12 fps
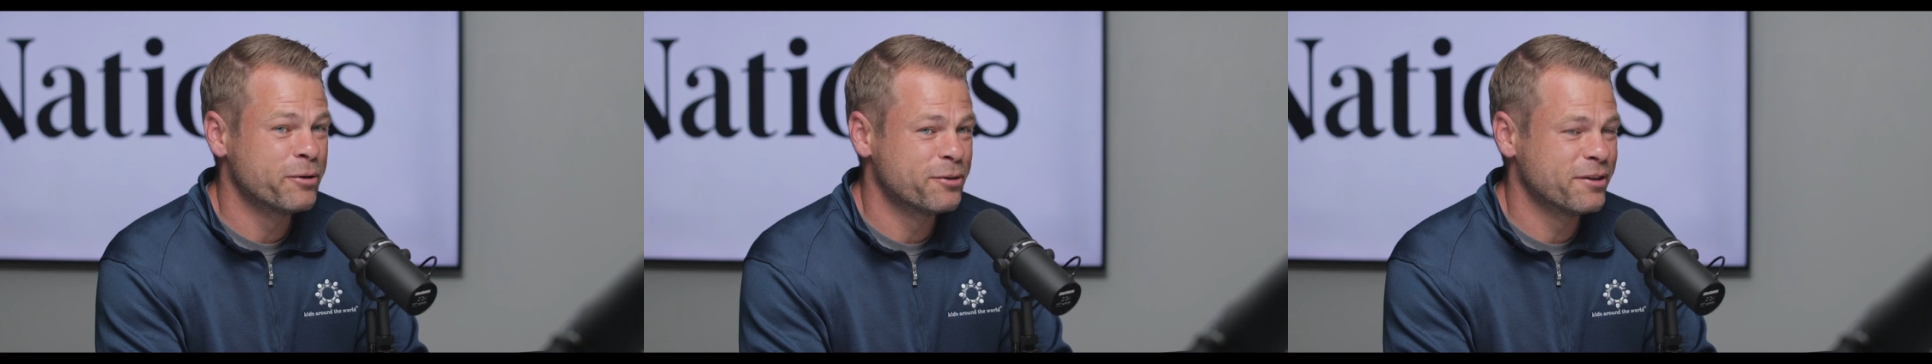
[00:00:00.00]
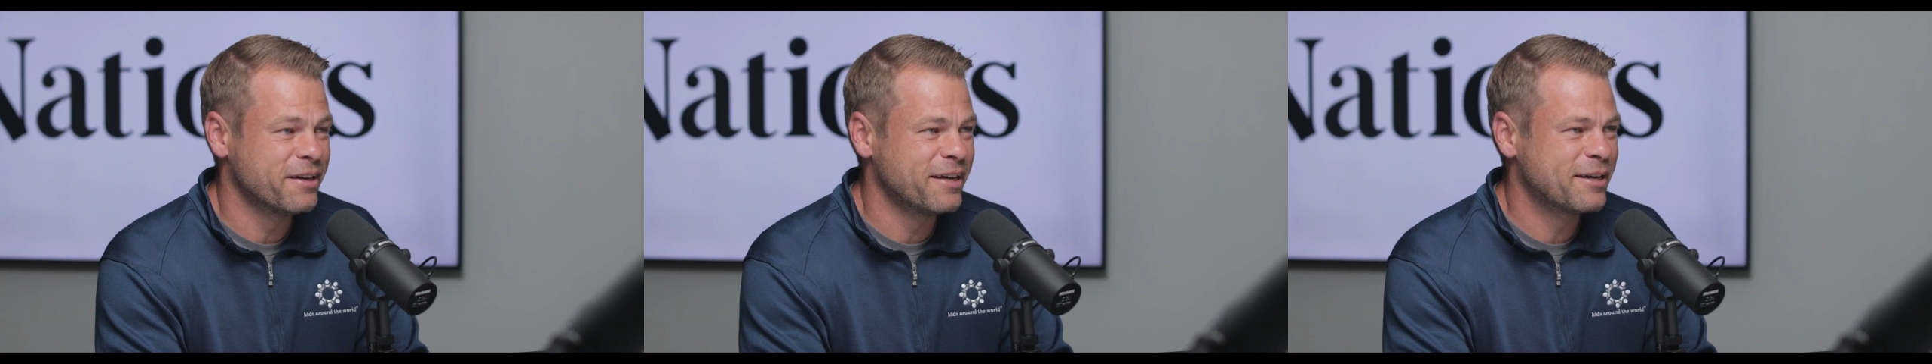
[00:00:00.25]
where you
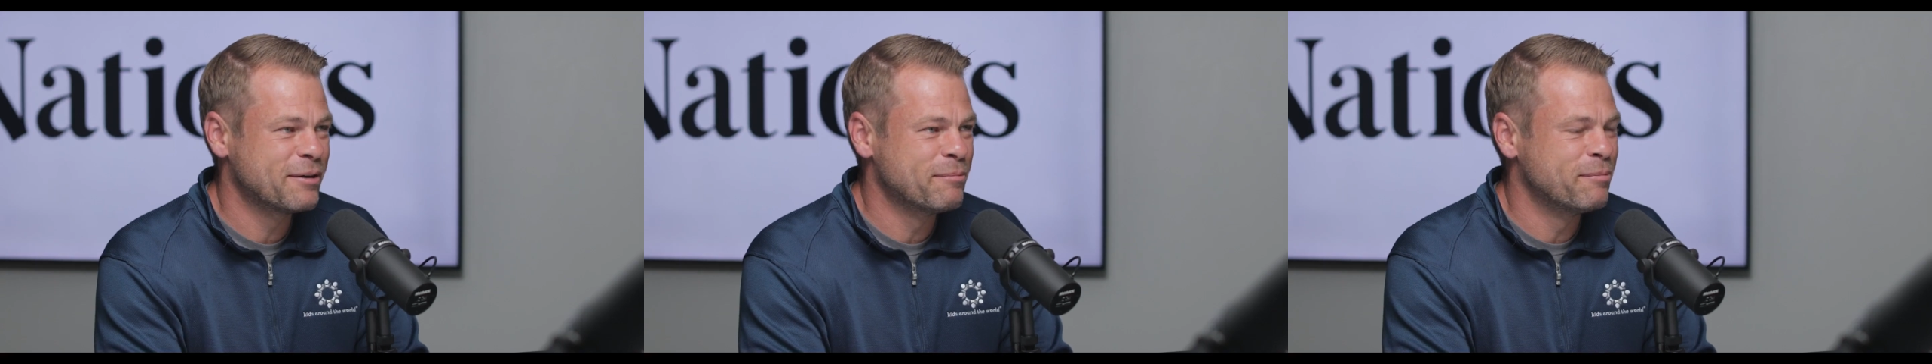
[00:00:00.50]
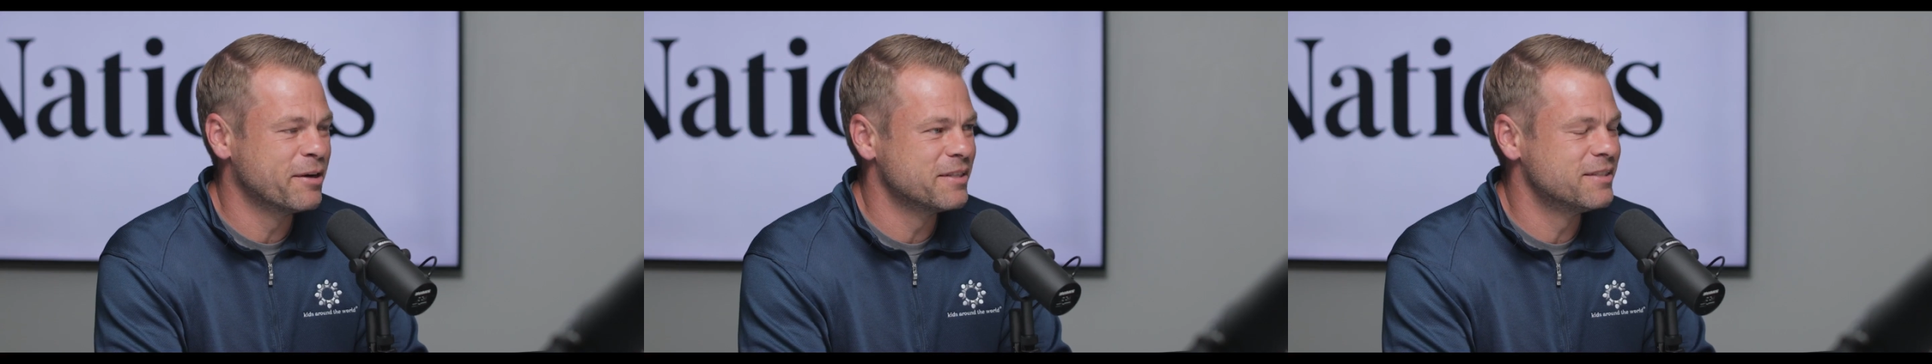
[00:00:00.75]
think,
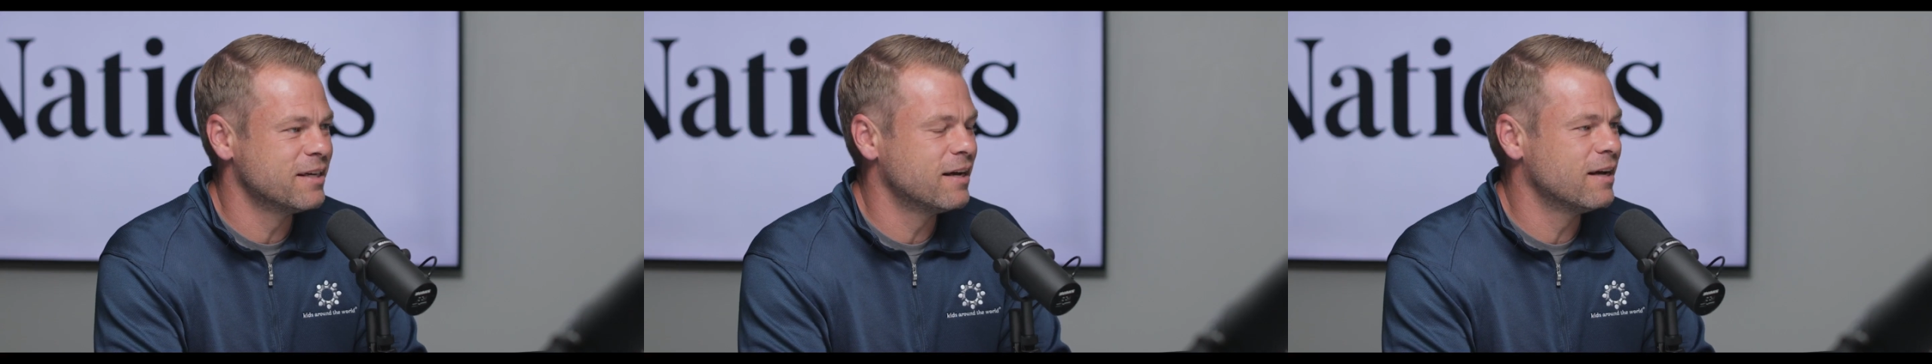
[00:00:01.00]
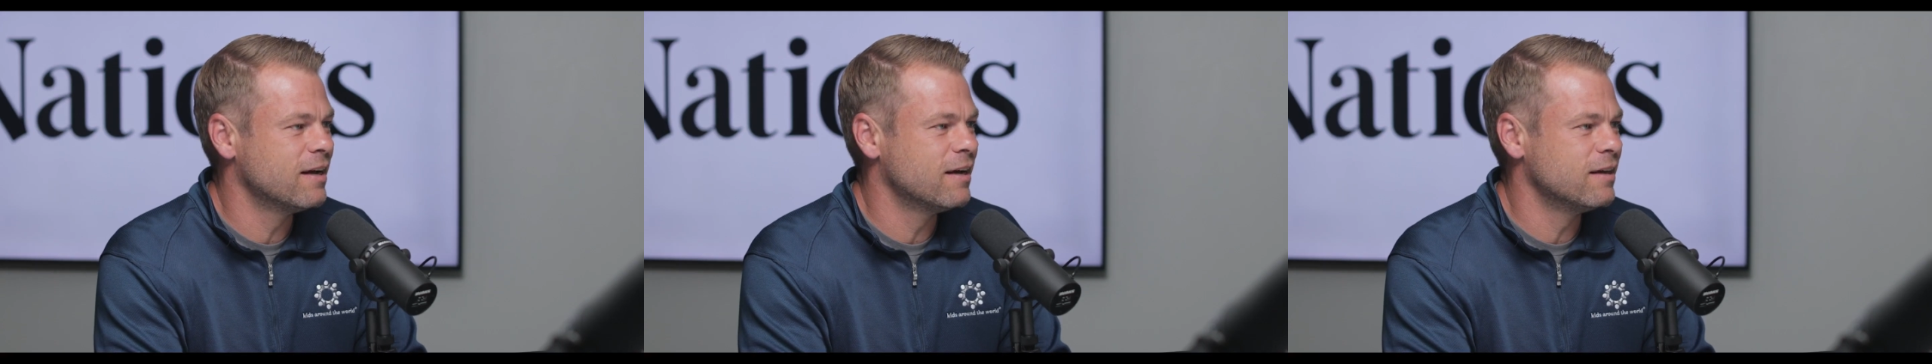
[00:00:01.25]
but
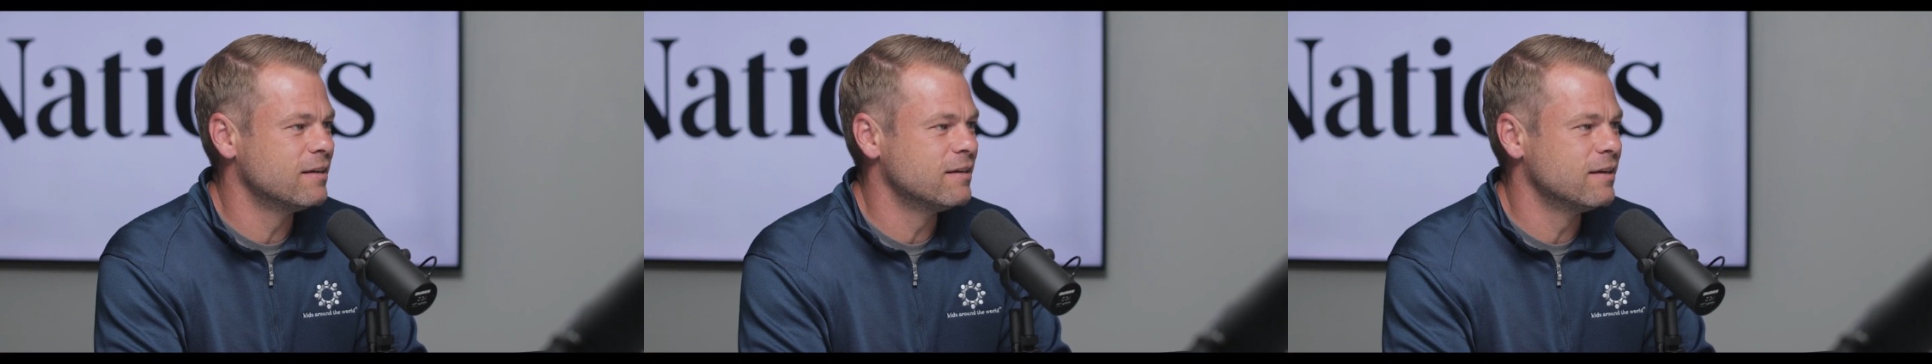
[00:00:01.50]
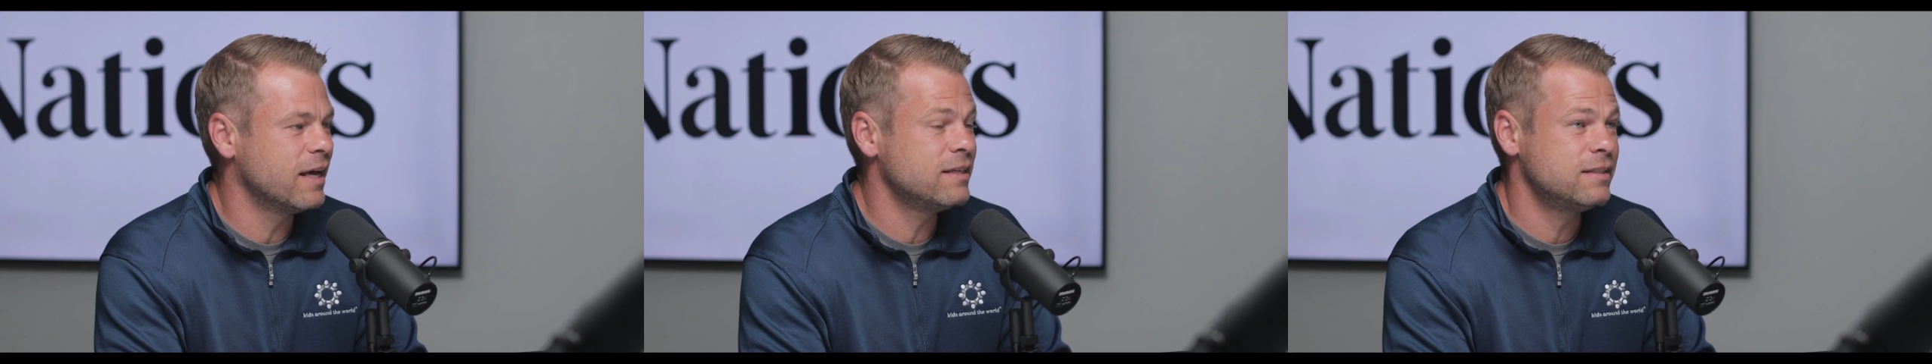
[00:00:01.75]

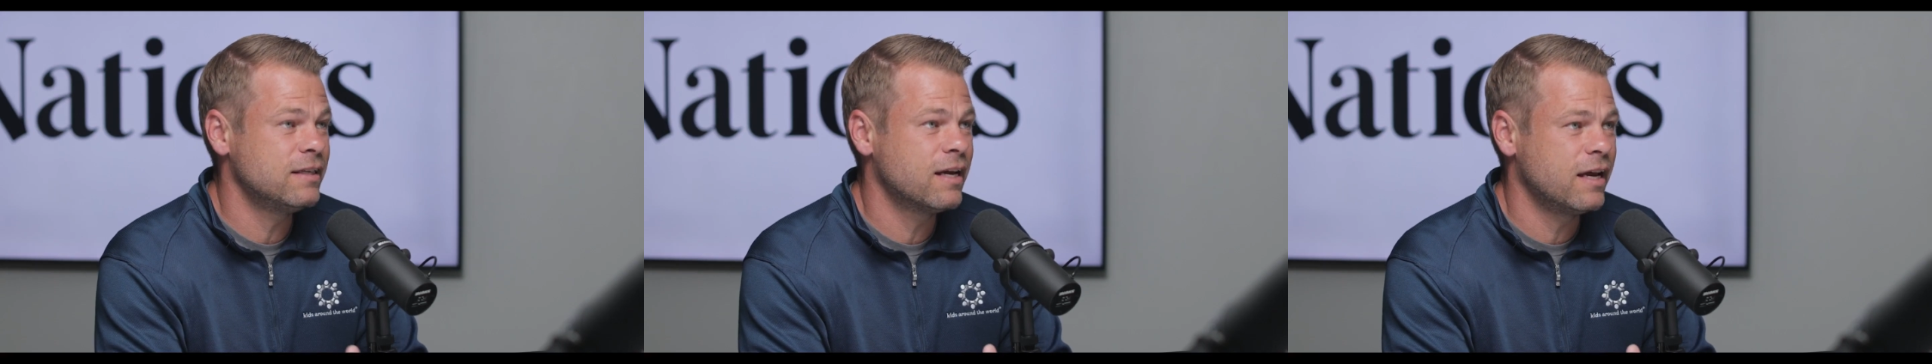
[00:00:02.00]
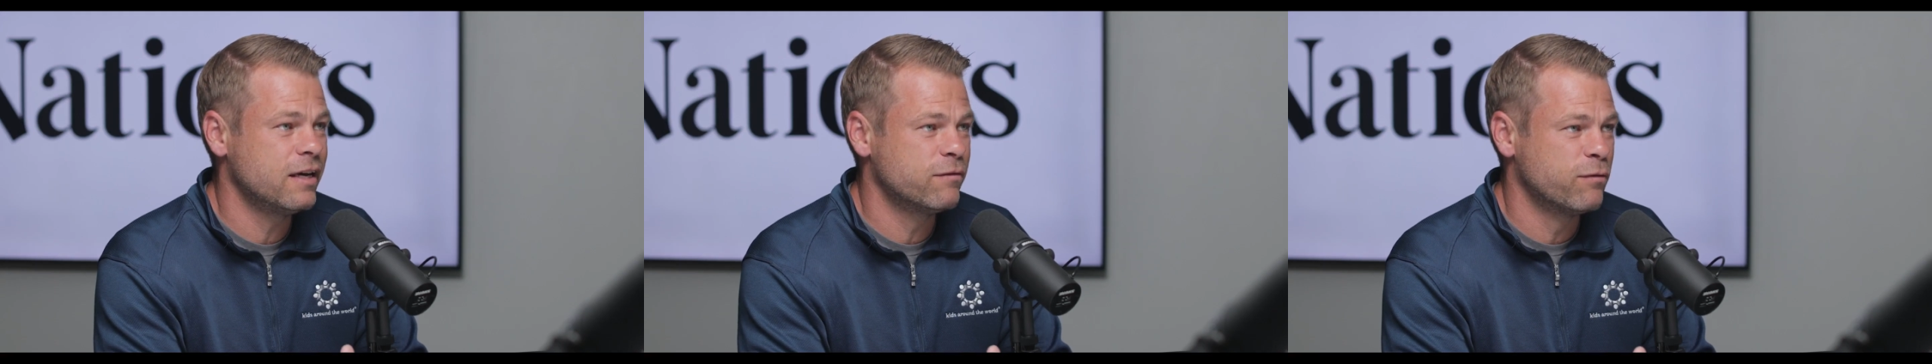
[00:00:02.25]

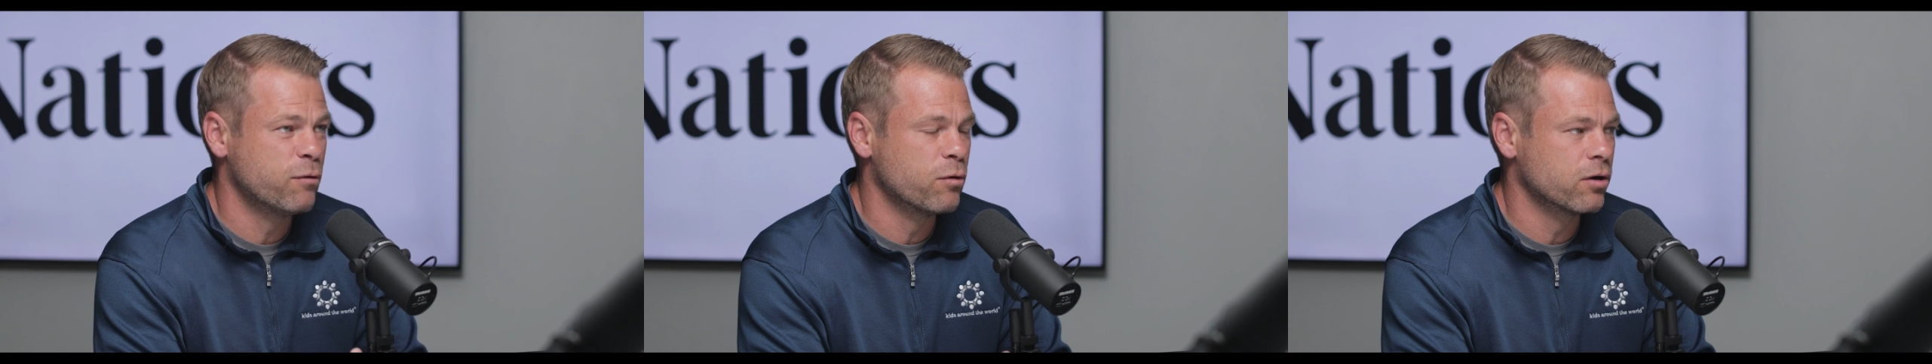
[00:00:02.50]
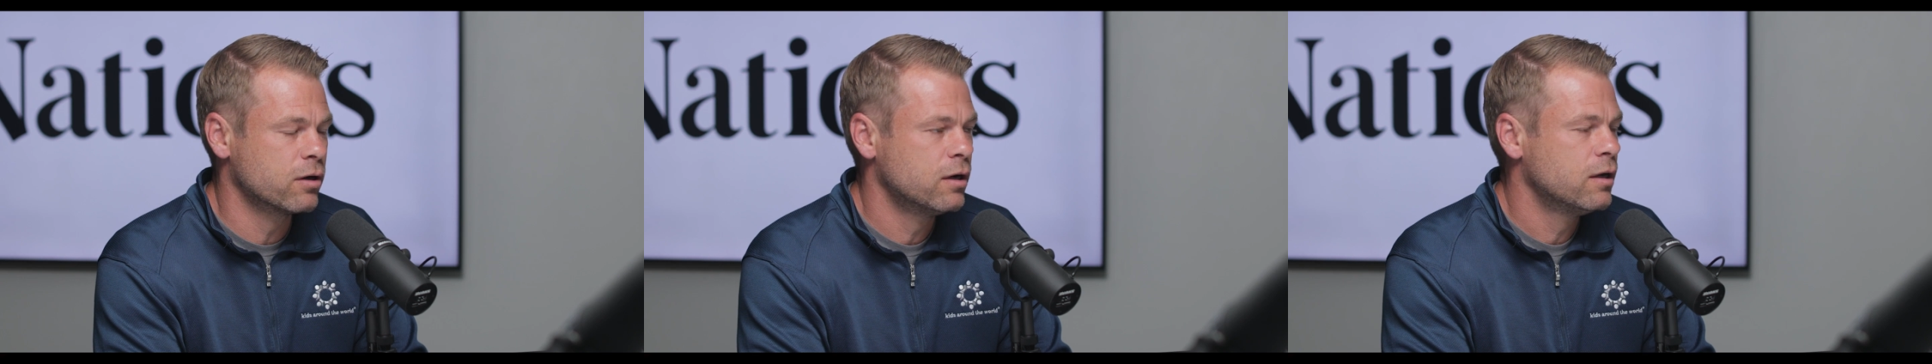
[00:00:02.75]

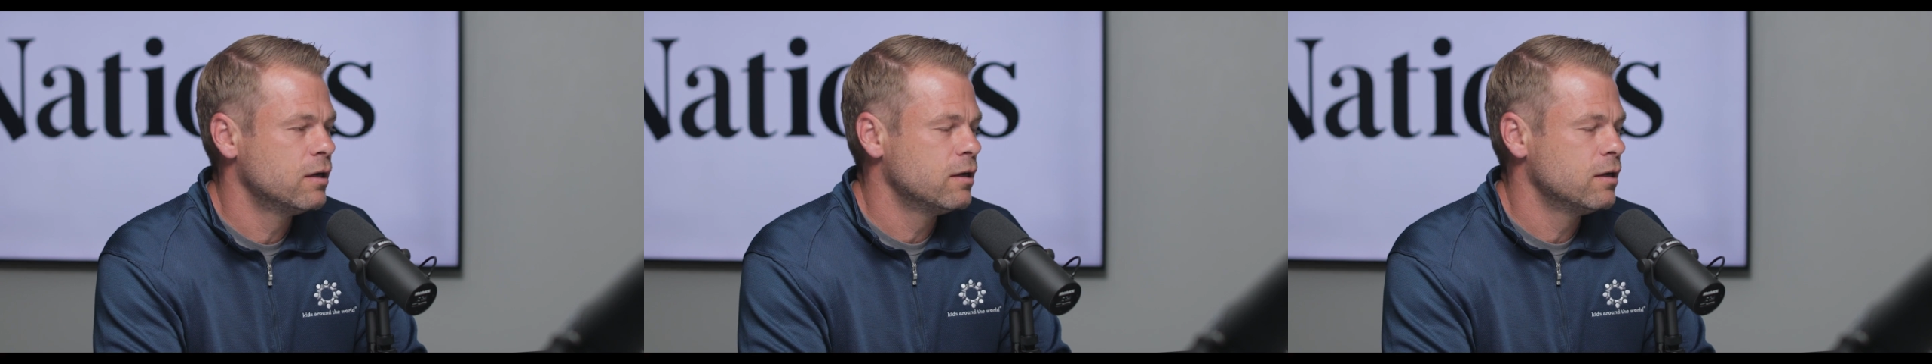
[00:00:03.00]
1994,